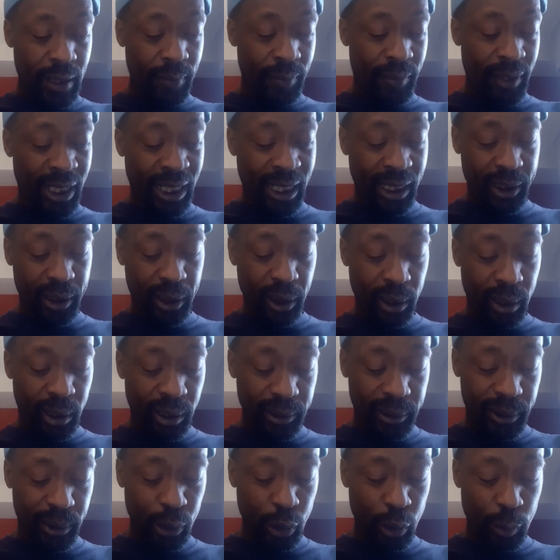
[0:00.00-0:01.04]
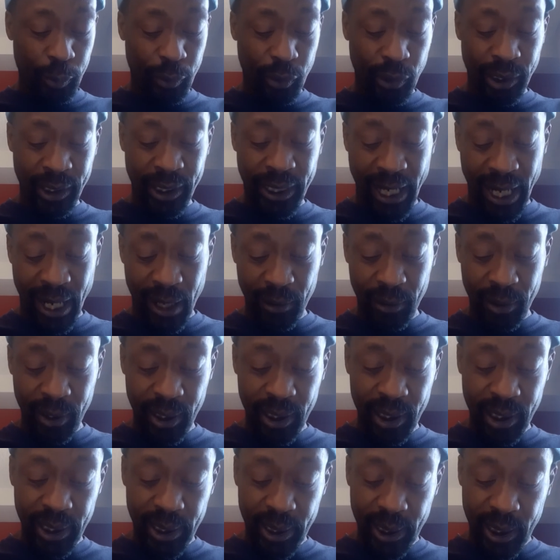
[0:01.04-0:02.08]
But I should also point out,
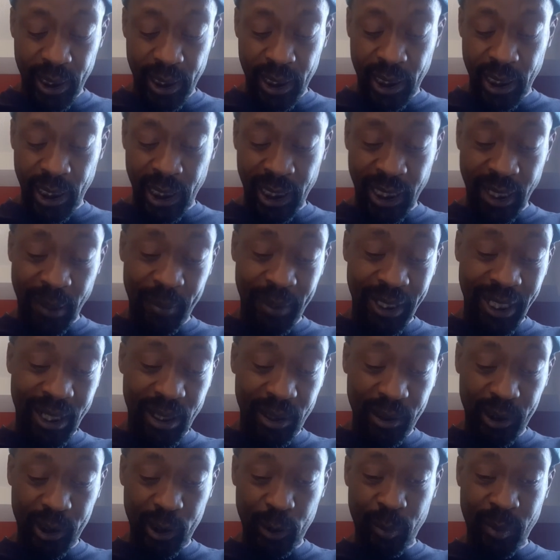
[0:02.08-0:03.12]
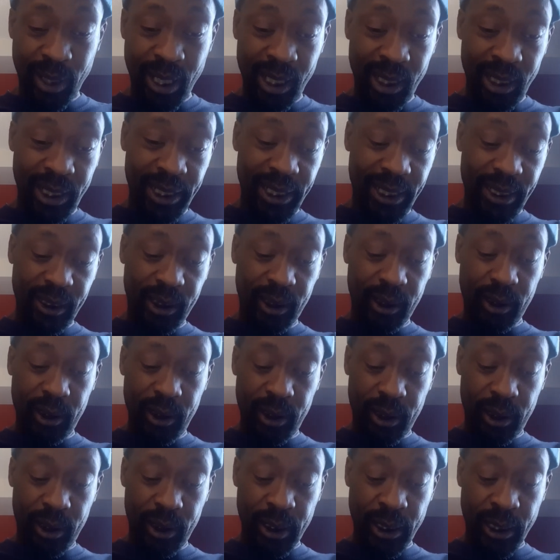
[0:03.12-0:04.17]
and I'm down to my last
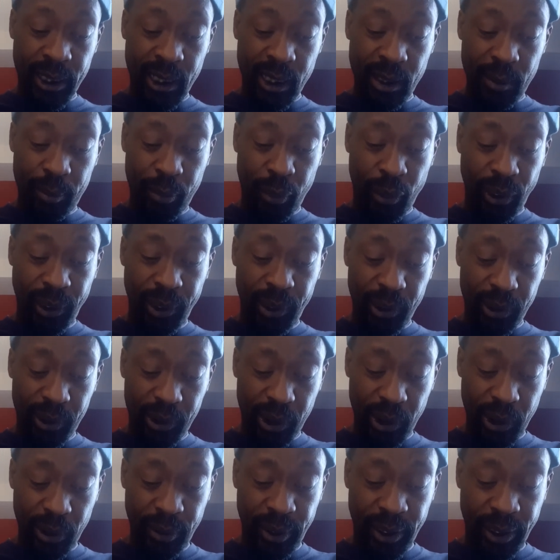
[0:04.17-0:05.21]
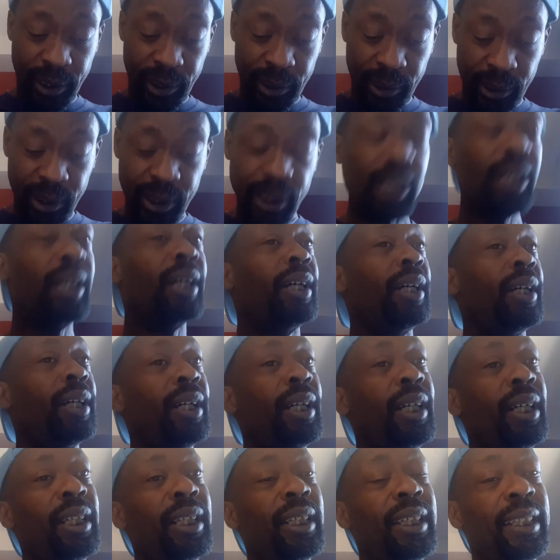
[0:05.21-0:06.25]
uh, point or two here,
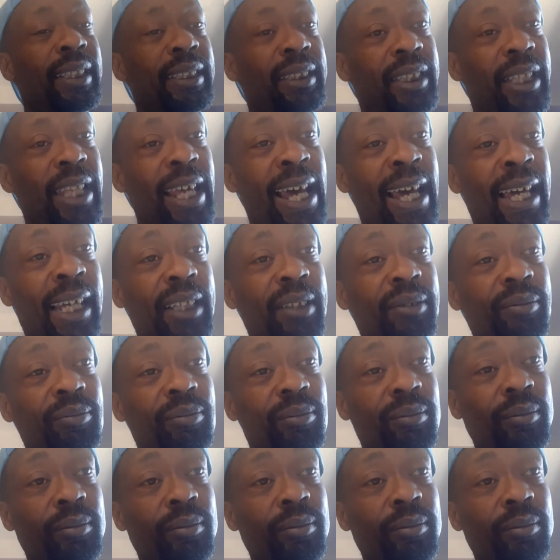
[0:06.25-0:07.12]
is that